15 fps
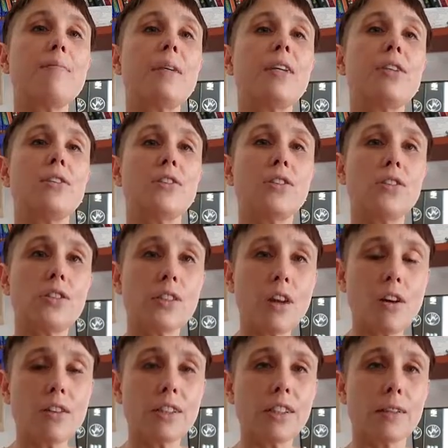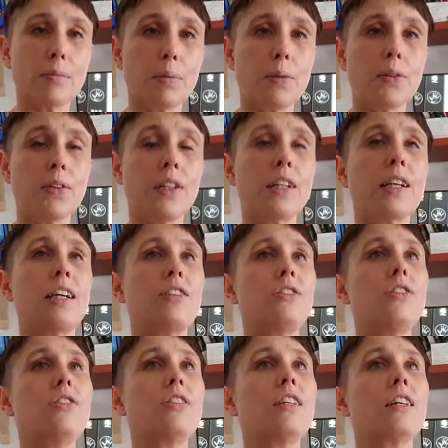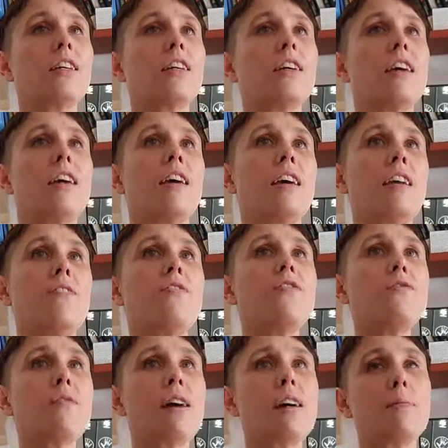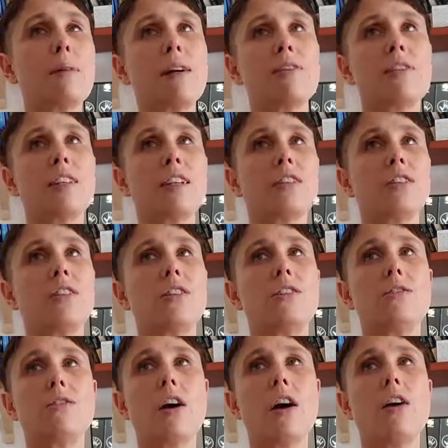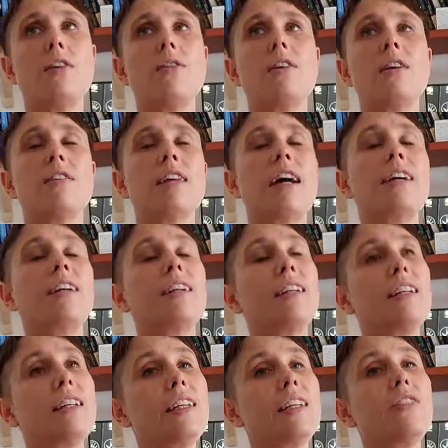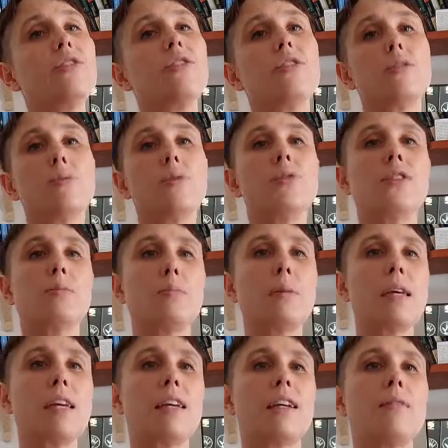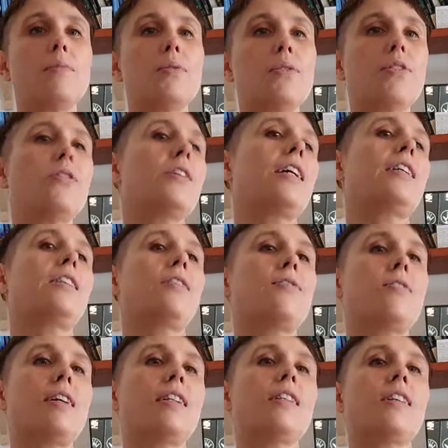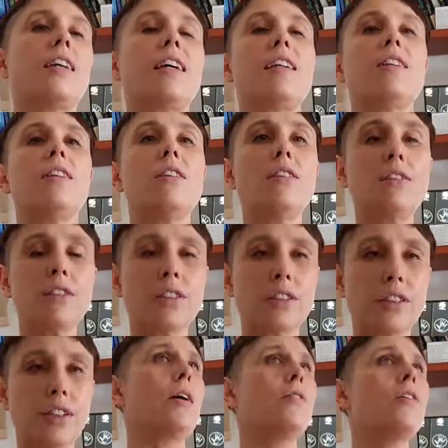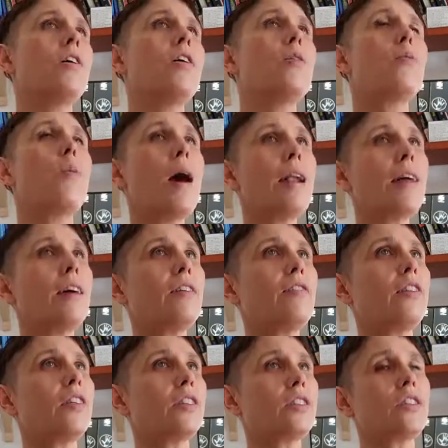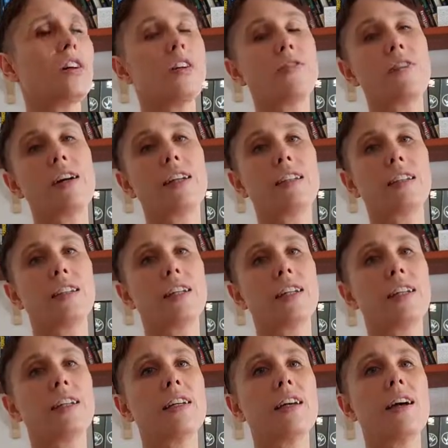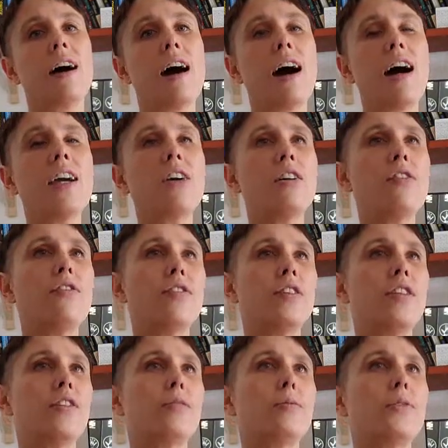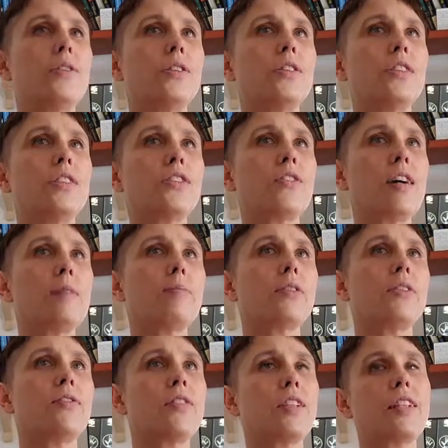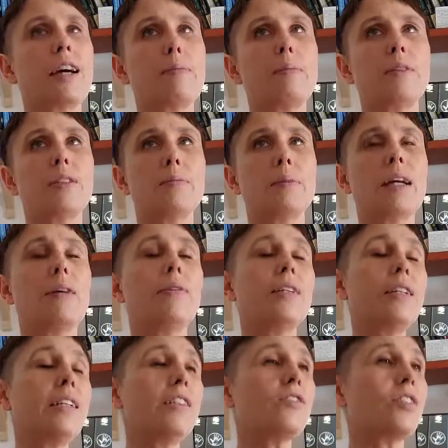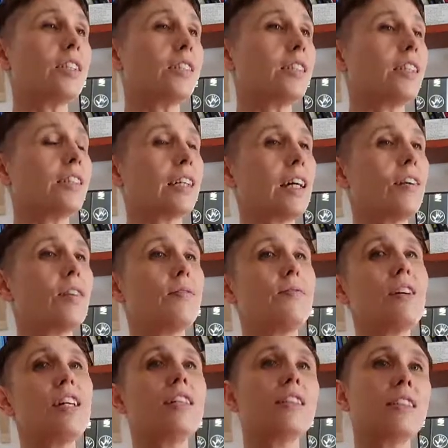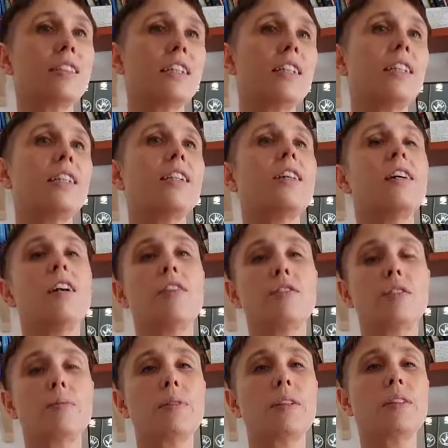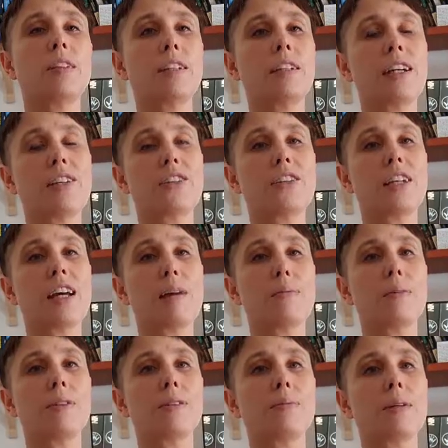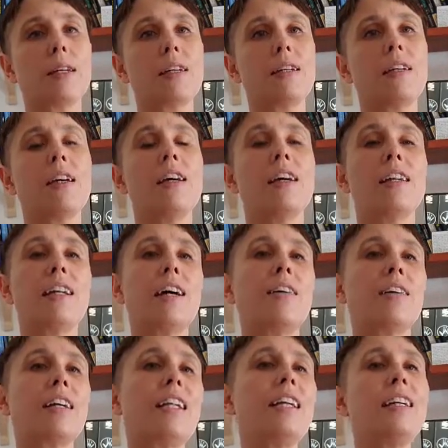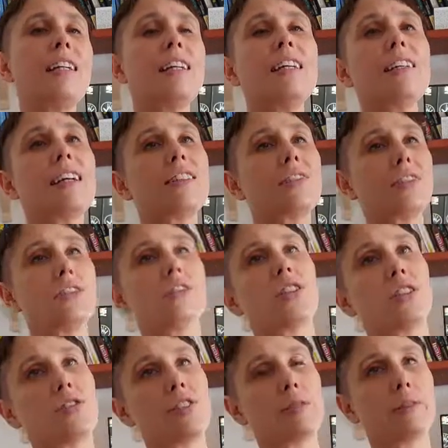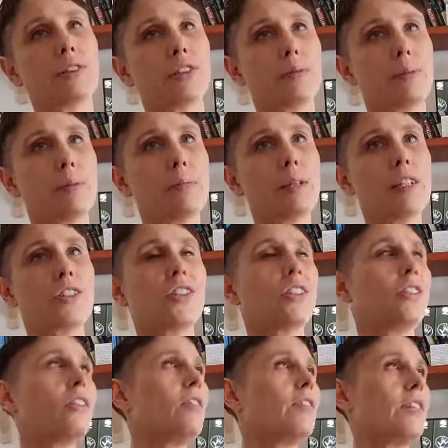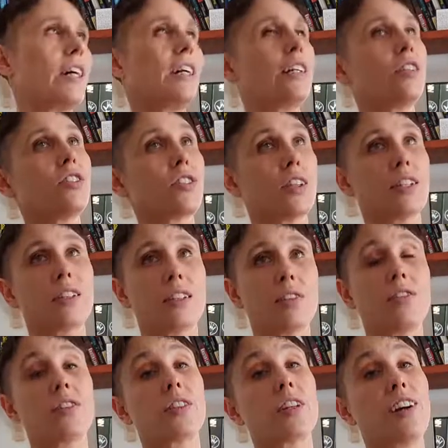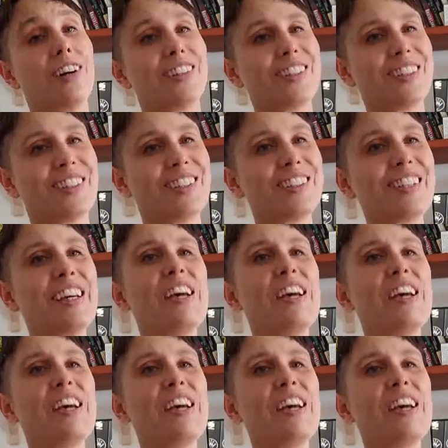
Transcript: be a good starting point. I do think if you write about things that you know, that can lead you towards being a more creative writer in the longer term. When I first started writing, I often would describe stuff that had happened to me. I would literally sit down and write a scene of something that had actually happened to me. Now, clearly, that's not stuff I want to publish. It's not that interesting for starters,